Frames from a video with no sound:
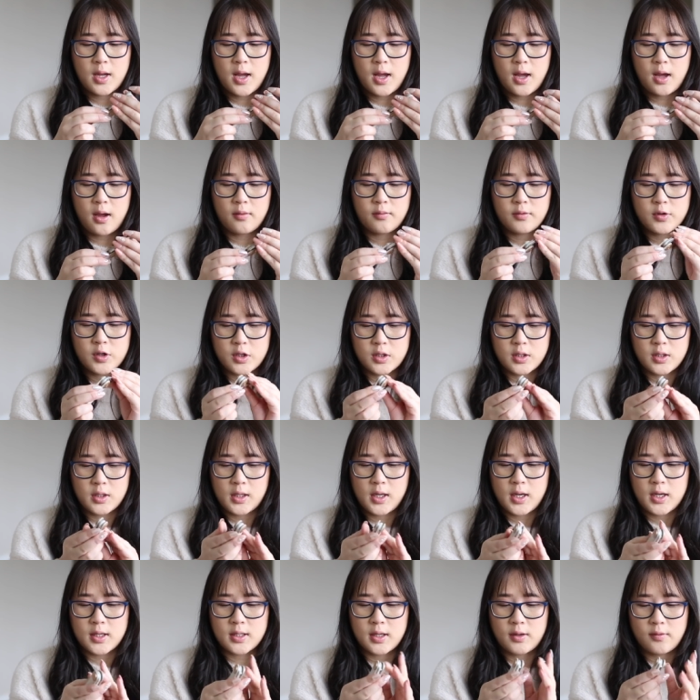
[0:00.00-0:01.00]
have just in
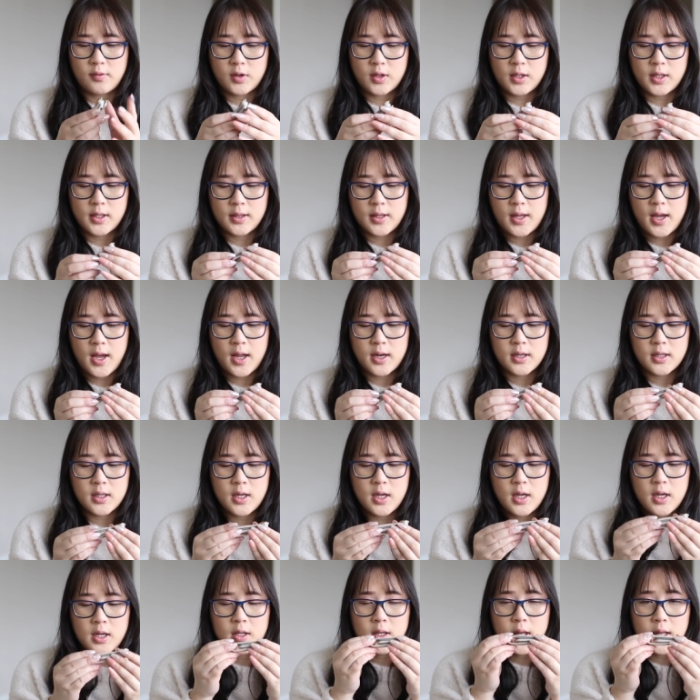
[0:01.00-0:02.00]
case I ever need that.
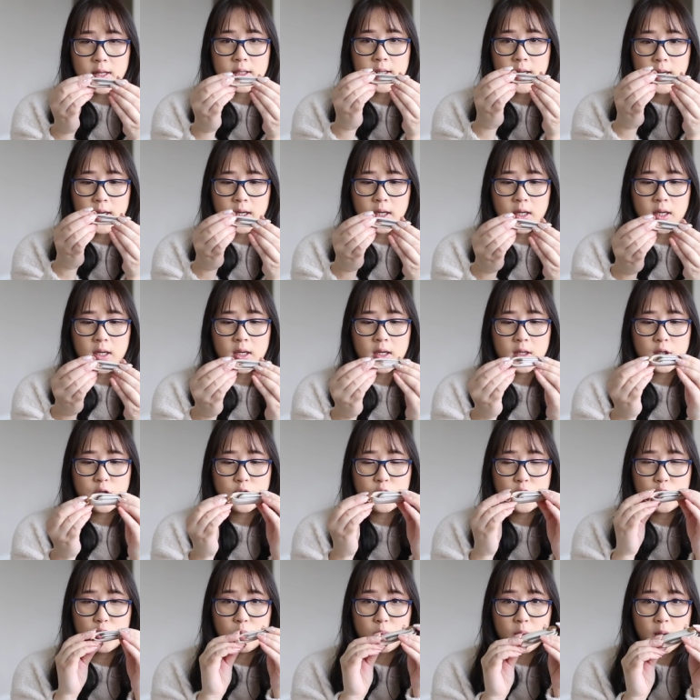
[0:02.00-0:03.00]
That's like
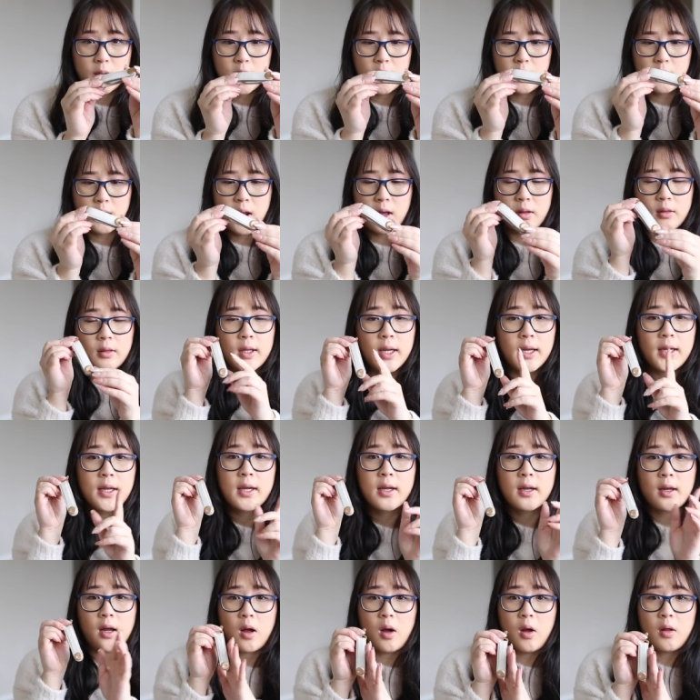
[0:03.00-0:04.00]
super cute. I'll
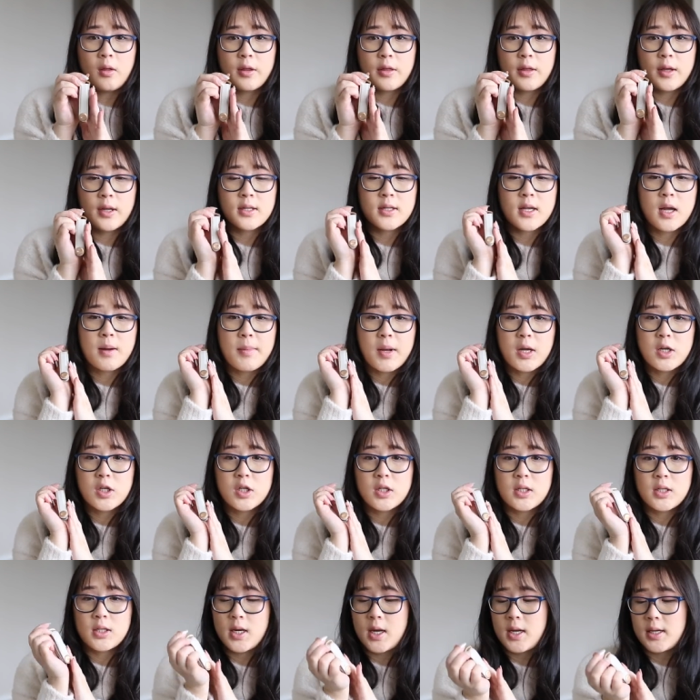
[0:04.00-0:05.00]
link all the things I
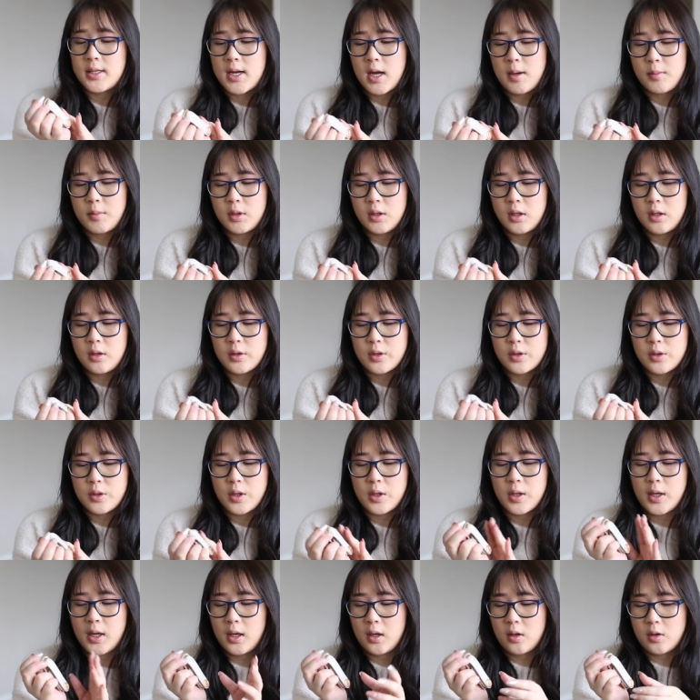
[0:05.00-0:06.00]
mentioned today down below so
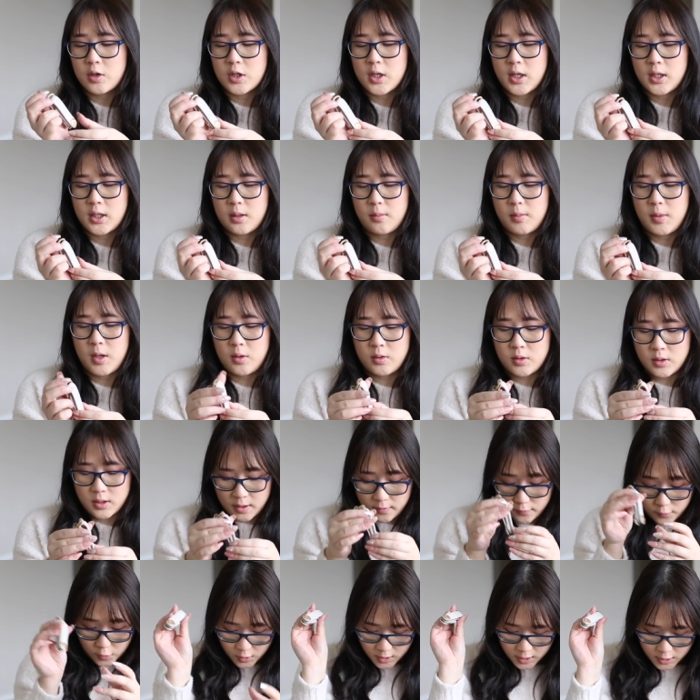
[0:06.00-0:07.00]
you can go check them out
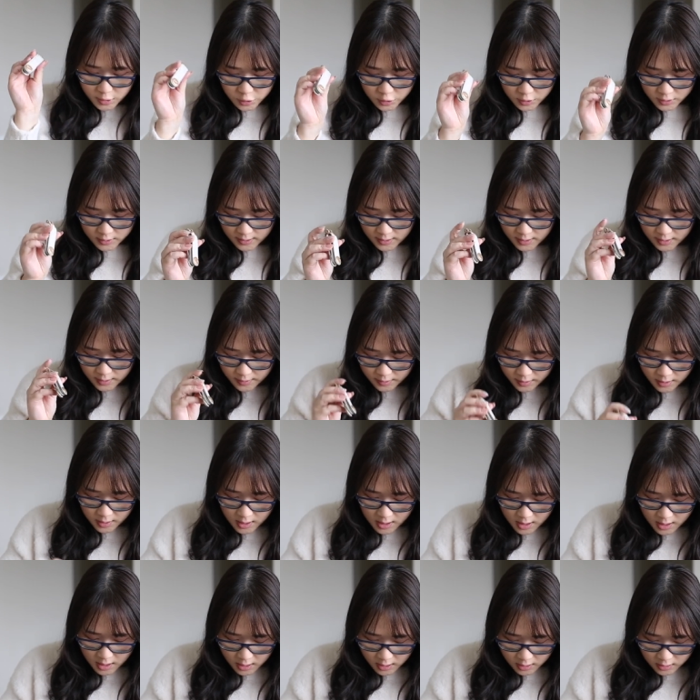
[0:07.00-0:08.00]
if you're interested.
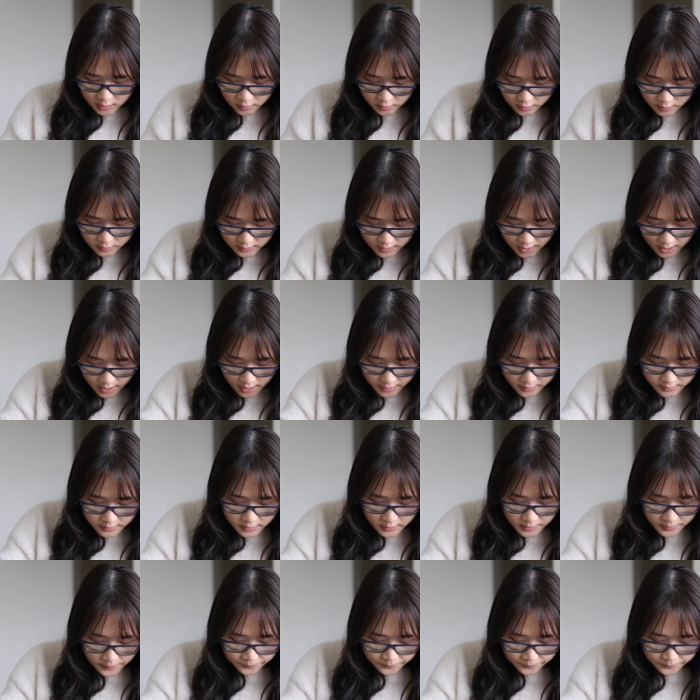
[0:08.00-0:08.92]
So there's that.